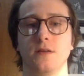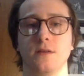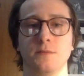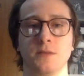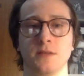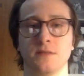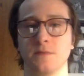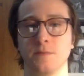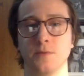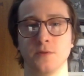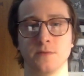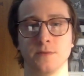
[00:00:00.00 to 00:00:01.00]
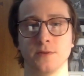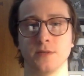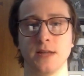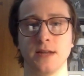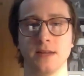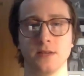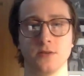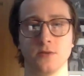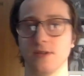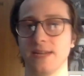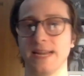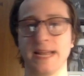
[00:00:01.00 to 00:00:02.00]
Obsessive compulsive personality disorder,
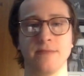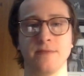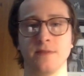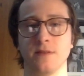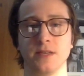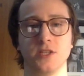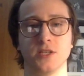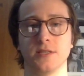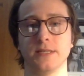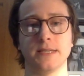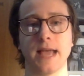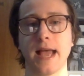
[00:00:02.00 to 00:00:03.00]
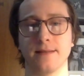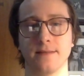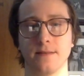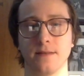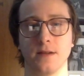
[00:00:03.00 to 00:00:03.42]
needing everything to be just exact,